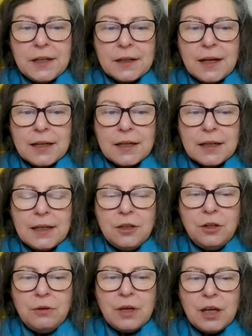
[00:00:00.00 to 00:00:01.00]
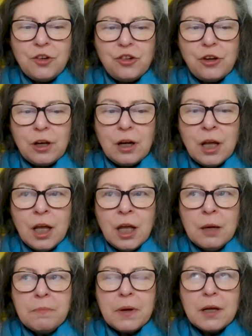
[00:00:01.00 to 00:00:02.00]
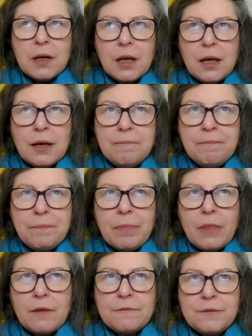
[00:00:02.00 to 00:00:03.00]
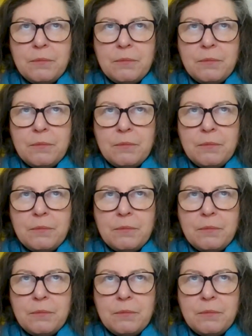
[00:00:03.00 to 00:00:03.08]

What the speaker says: I'd like a new kitchen, but for